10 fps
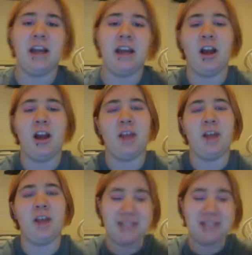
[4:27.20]
Um, I got my
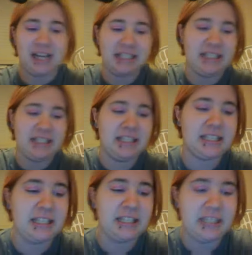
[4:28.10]
taxes
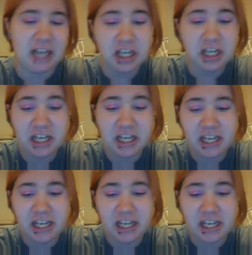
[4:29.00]
already